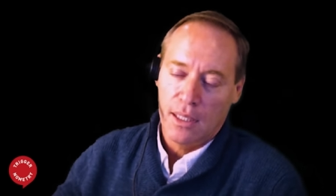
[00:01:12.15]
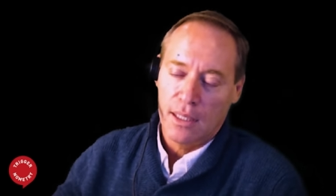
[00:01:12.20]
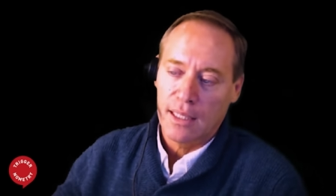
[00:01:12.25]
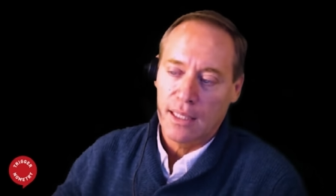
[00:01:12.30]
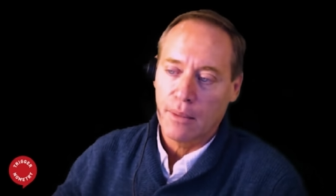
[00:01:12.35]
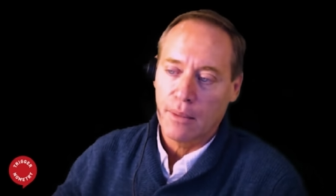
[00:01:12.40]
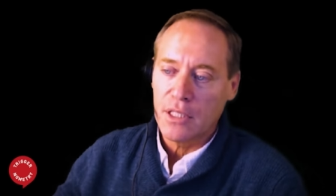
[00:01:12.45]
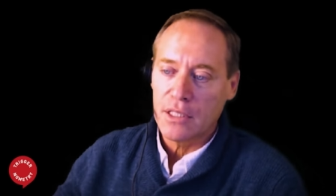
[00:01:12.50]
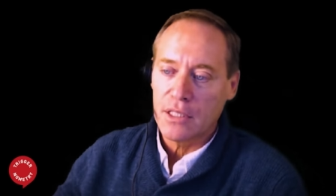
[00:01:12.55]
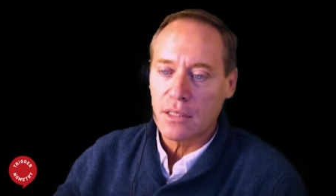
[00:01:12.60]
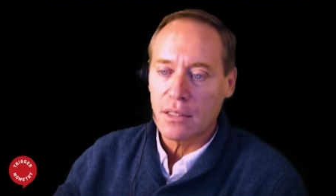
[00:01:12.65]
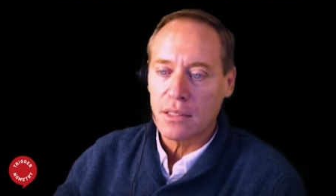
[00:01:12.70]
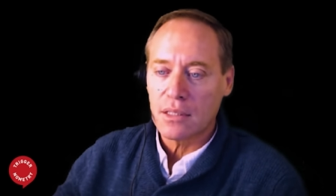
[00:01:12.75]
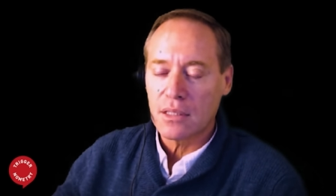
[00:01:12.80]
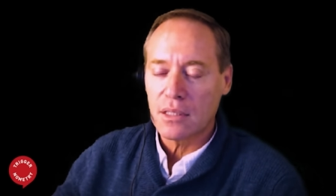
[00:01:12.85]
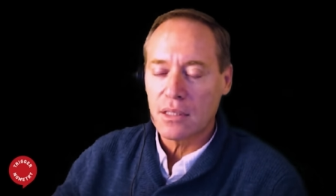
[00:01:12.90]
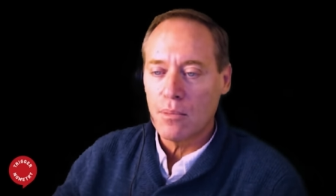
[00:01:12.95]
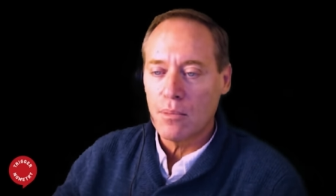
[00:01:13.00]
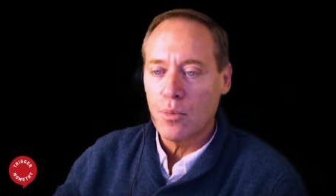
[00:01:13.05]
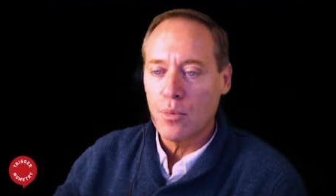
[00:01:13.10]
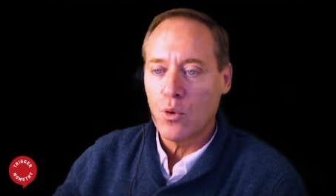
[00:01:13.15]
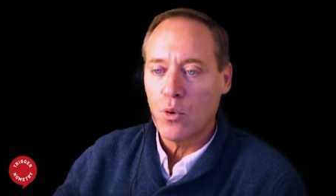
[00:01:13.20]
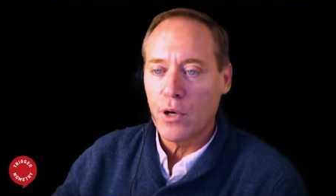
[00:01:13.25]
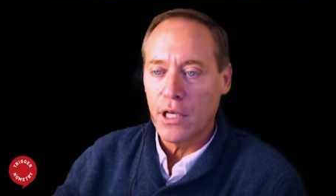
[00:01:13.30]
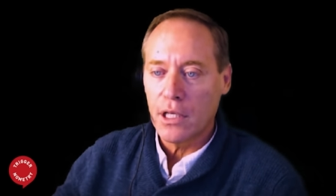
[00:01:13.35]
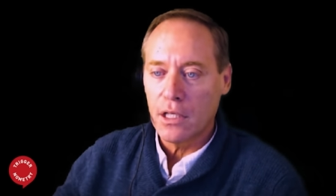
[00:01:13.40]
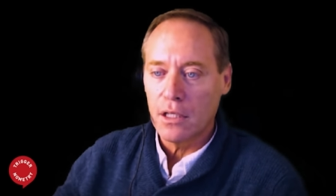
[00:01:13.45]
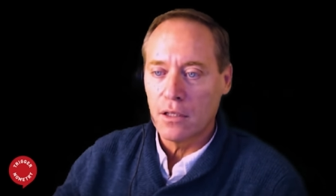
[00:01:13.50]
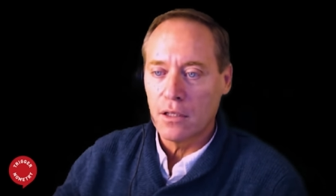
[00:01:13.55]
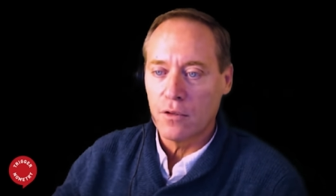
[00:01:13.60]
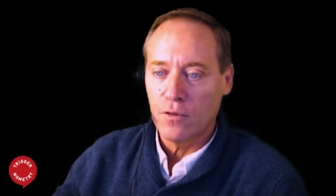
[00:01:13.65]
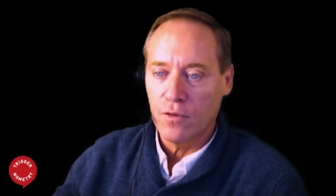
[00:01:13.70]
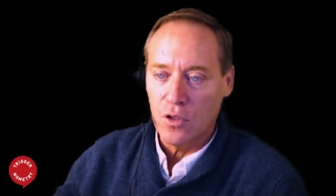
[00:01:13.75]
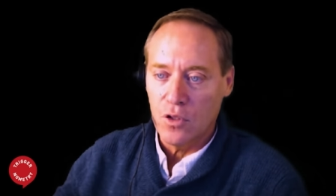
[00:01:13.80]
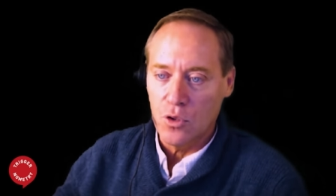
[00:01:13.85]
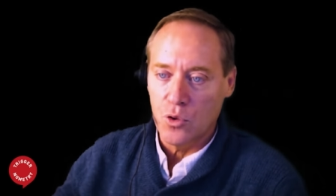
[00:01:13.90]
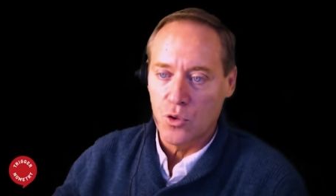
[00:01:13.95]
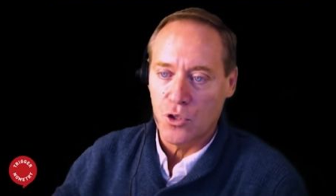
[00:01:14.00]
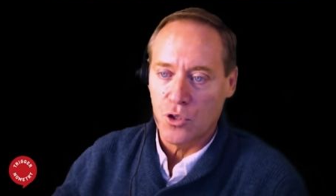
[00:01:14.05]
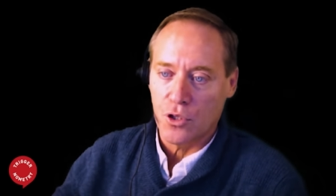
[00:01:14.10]
that means at some point in the
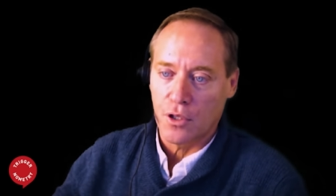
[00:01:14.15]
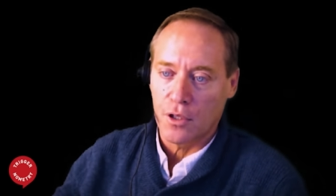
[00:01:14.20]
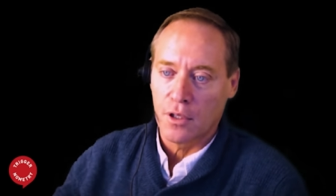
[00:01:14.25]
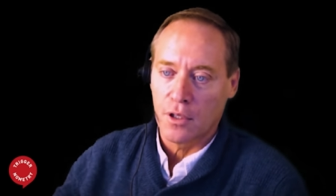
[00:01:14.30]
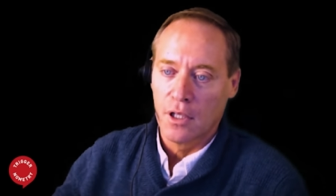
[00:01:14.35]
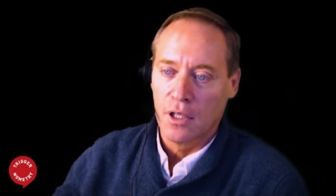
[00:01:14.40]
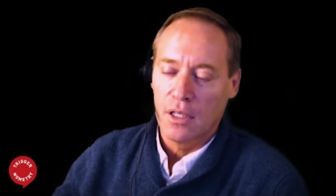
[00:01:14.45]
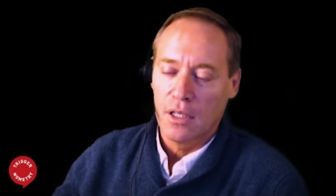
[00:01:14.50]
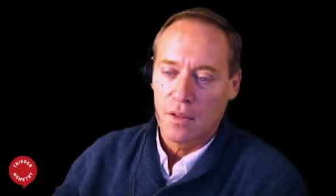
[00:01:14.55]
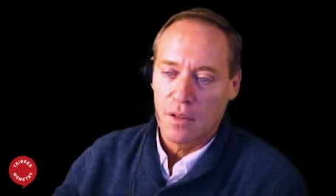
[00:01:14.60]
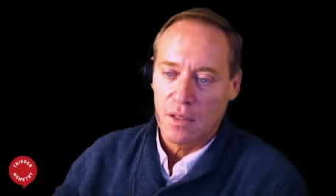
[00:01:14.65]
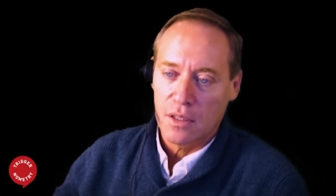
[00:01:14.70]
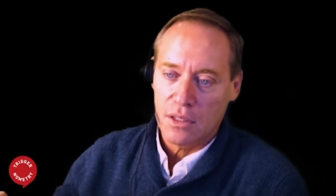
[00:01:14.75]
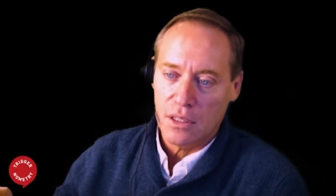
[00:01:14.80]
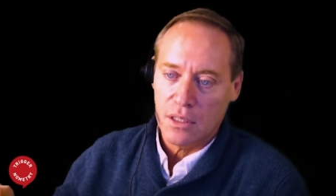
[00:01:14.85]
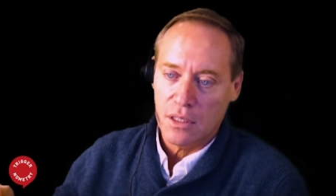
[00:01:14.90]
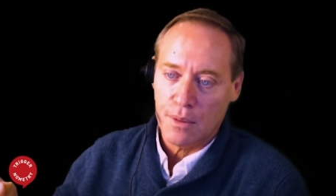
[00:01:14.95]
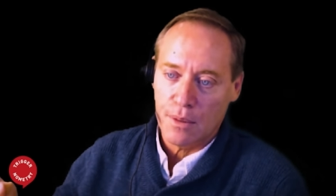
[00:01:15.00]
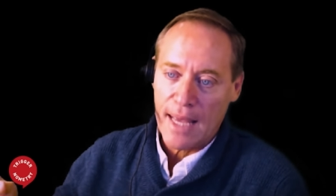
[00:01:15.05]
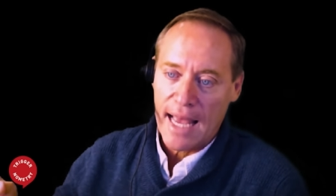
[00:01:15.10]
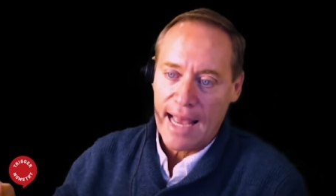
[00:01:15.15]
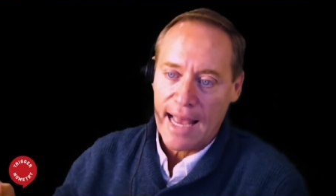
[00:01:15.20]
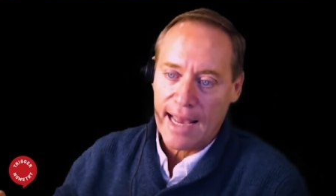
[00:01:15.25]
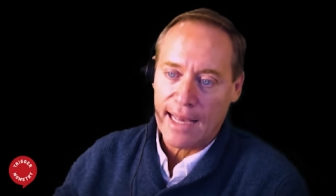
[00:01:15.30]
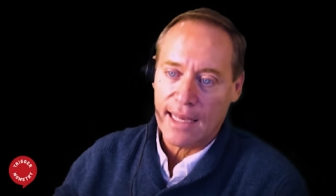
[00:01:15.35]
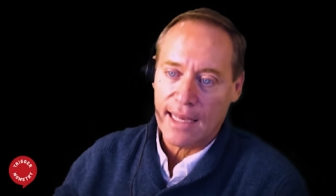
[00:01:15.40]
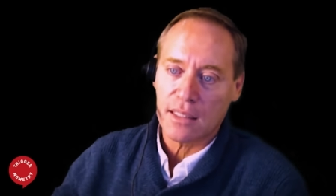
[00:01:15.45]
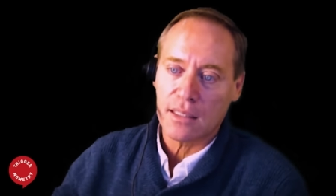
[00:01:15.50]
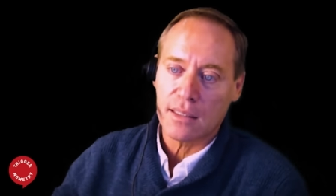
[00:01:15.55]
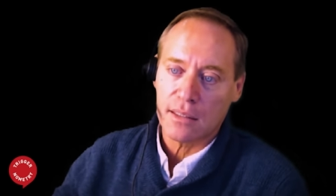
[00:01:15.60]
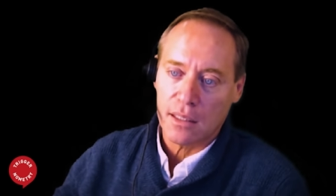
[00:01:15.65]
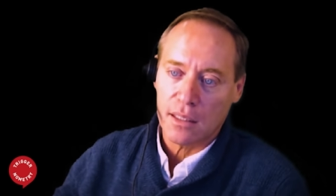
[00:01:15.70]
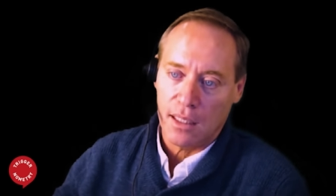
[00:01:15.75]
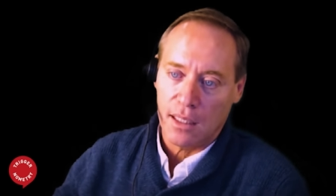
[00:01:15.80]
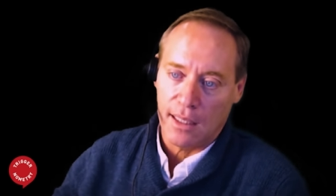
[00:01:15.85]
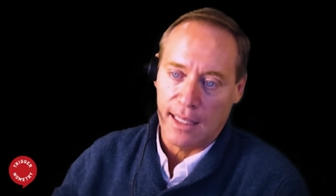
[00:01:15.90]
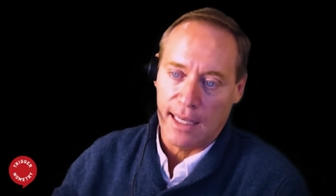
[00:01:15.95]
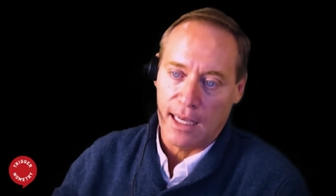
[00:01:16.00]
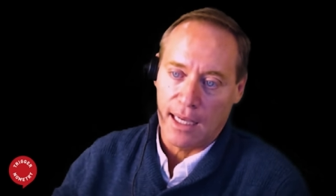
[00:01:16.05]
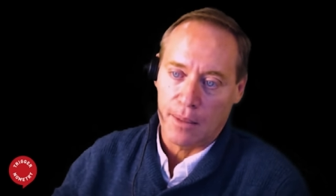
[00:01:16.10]
future, the system has to
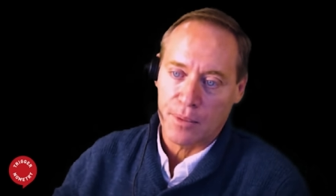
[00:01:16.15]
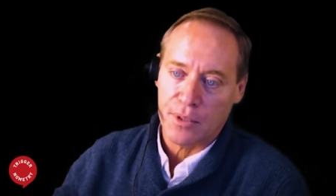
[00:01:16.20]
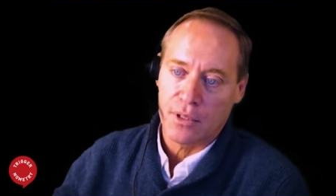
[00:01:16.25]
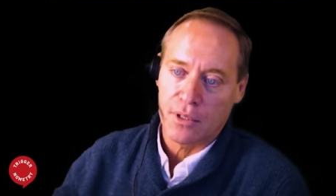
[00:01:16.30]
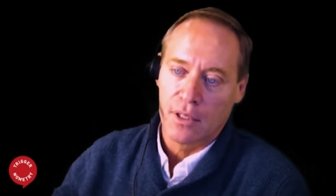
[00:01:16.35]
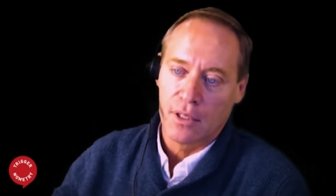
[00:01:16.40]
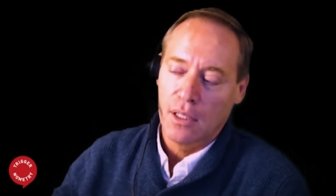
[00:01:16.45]
collapse.